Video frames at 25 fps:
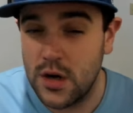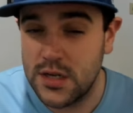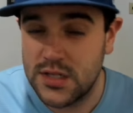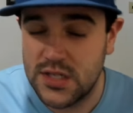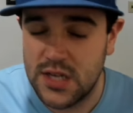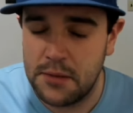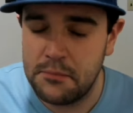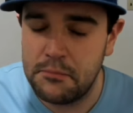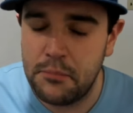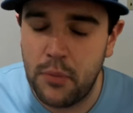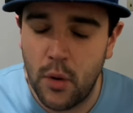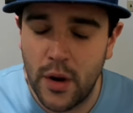at
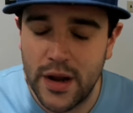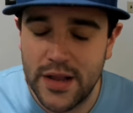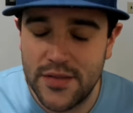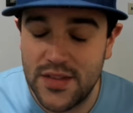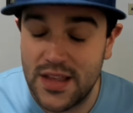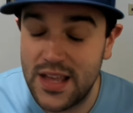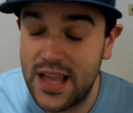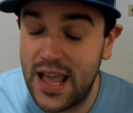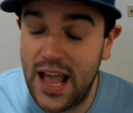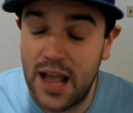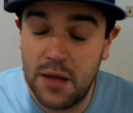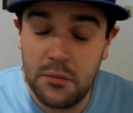some point in
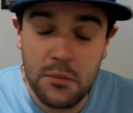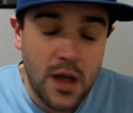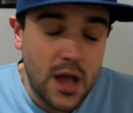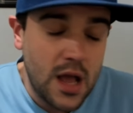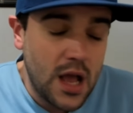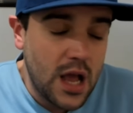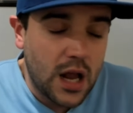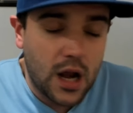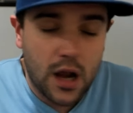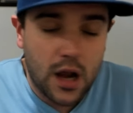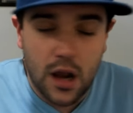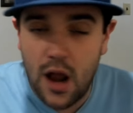the game.
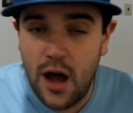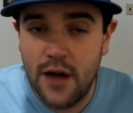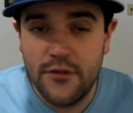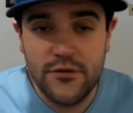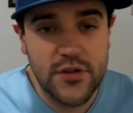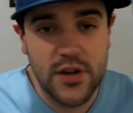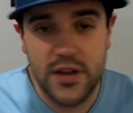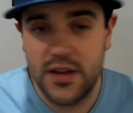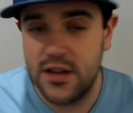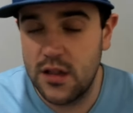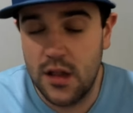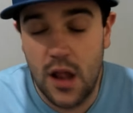Loved
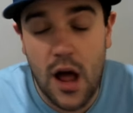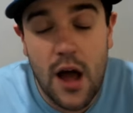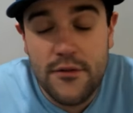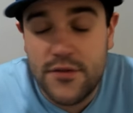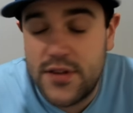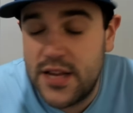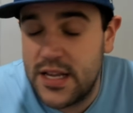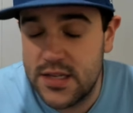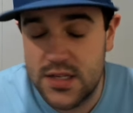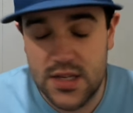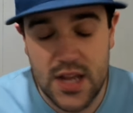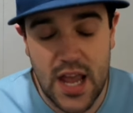it. Loved
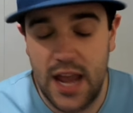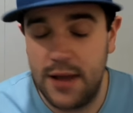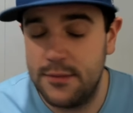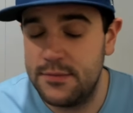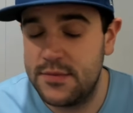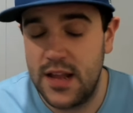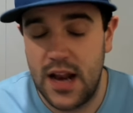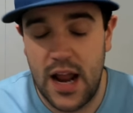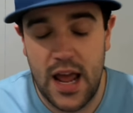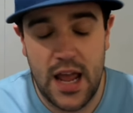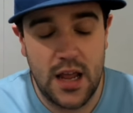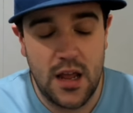his game
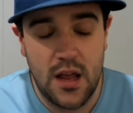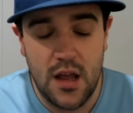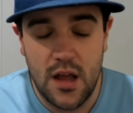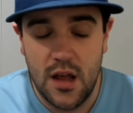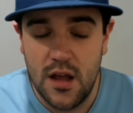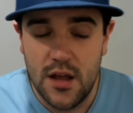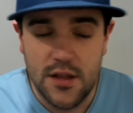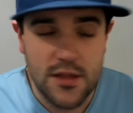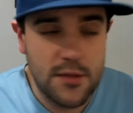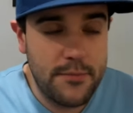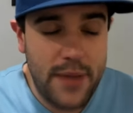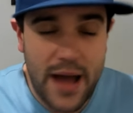today.
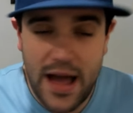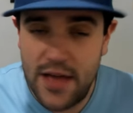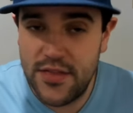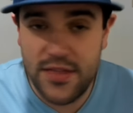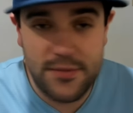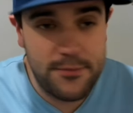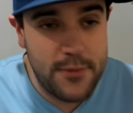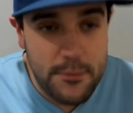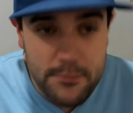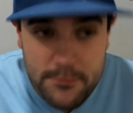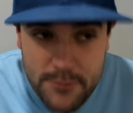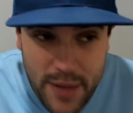The,
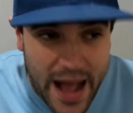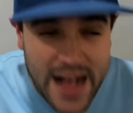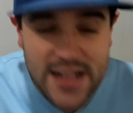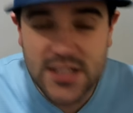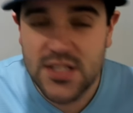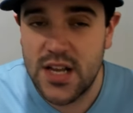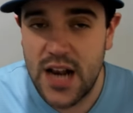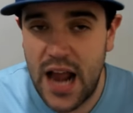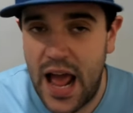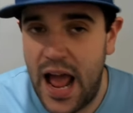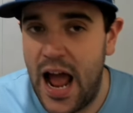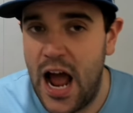the
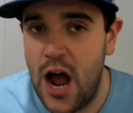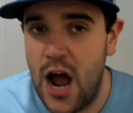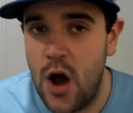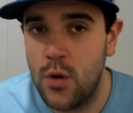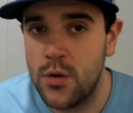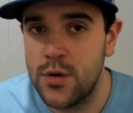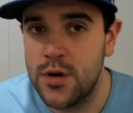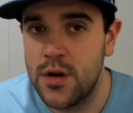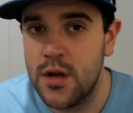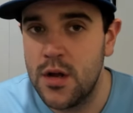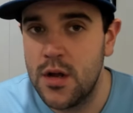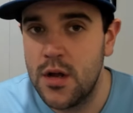Bassitt
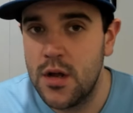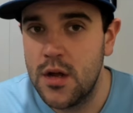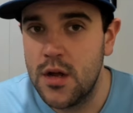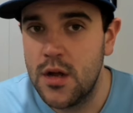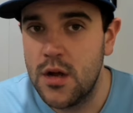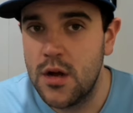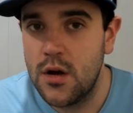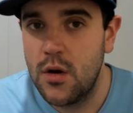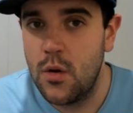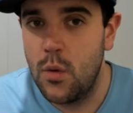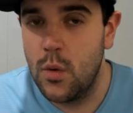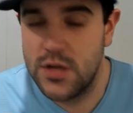Hound
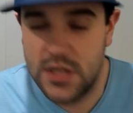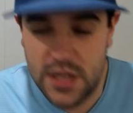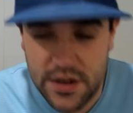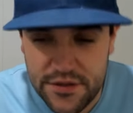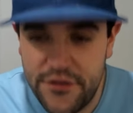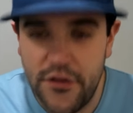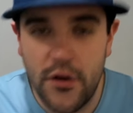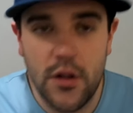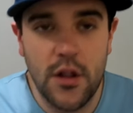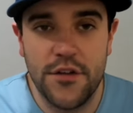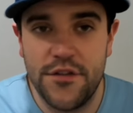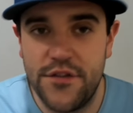was in
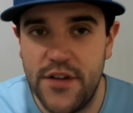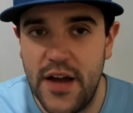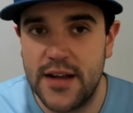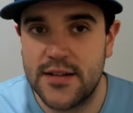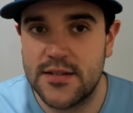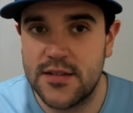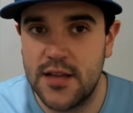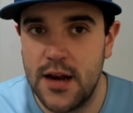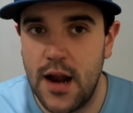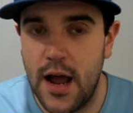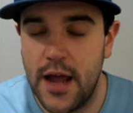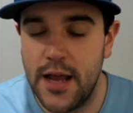full
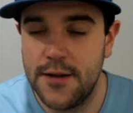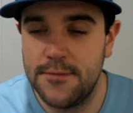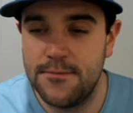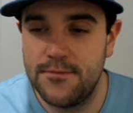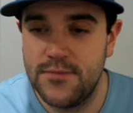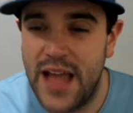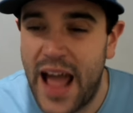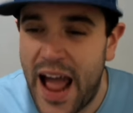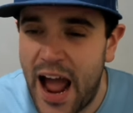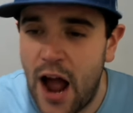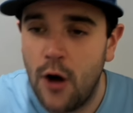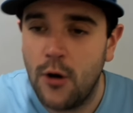effect tonight.
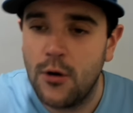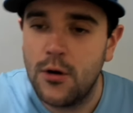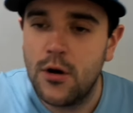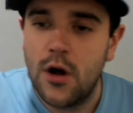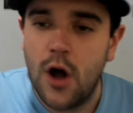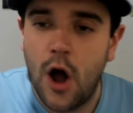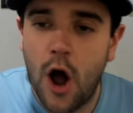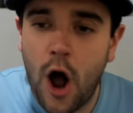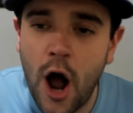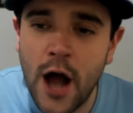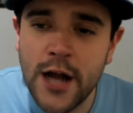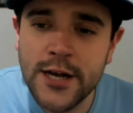Now,
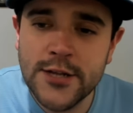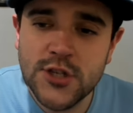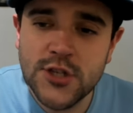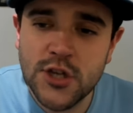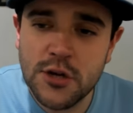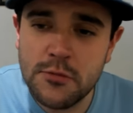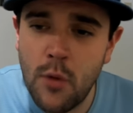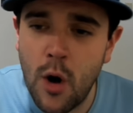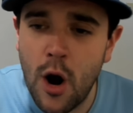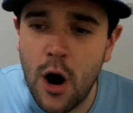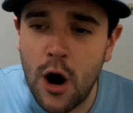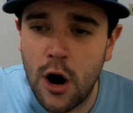on to
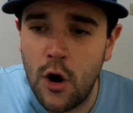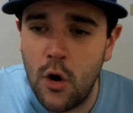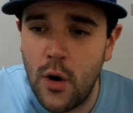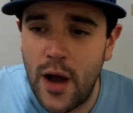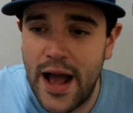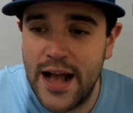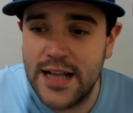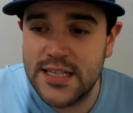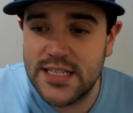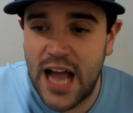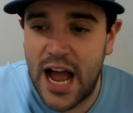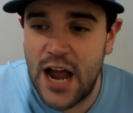tomorrow
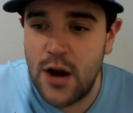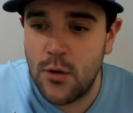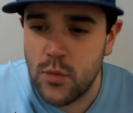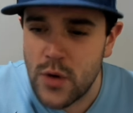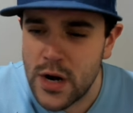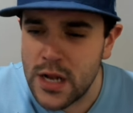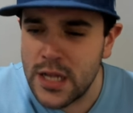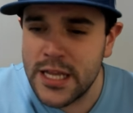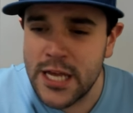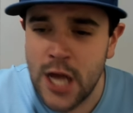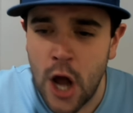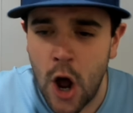as I
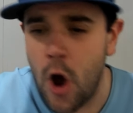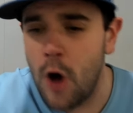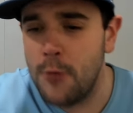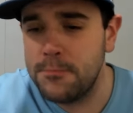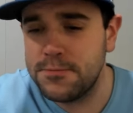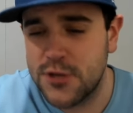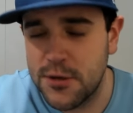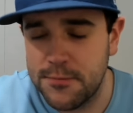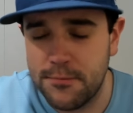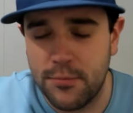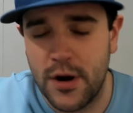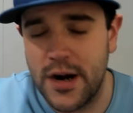really
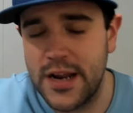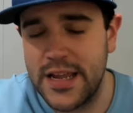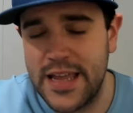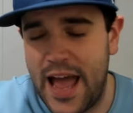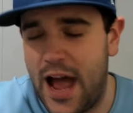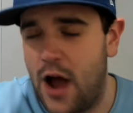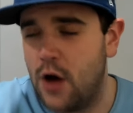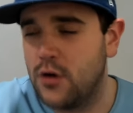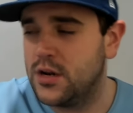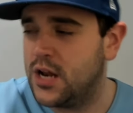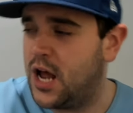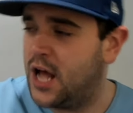hope to bring
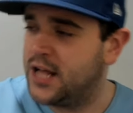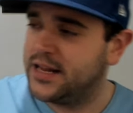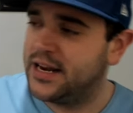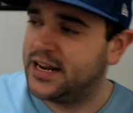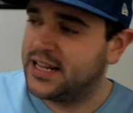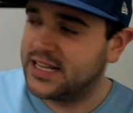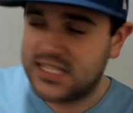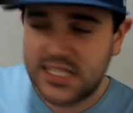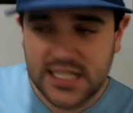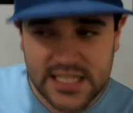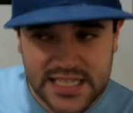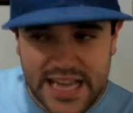out an
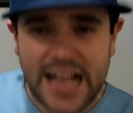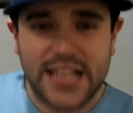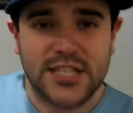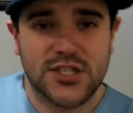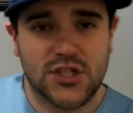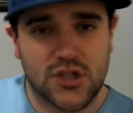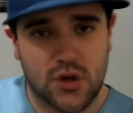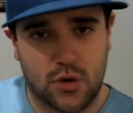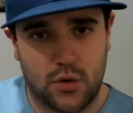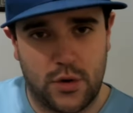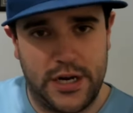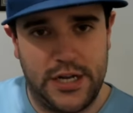
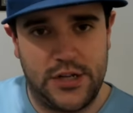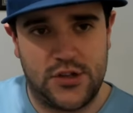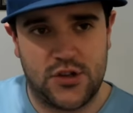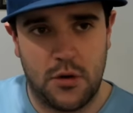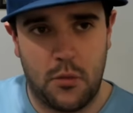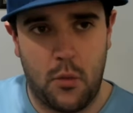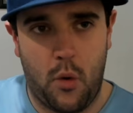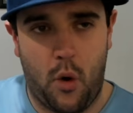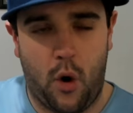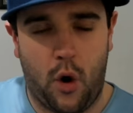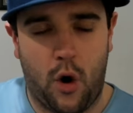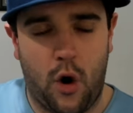accessory
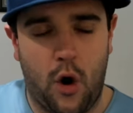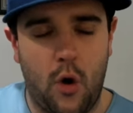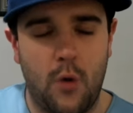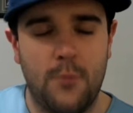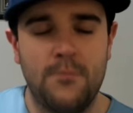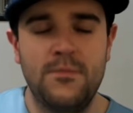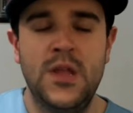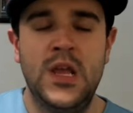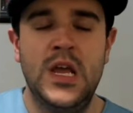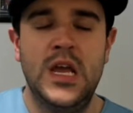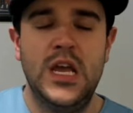tomorrow.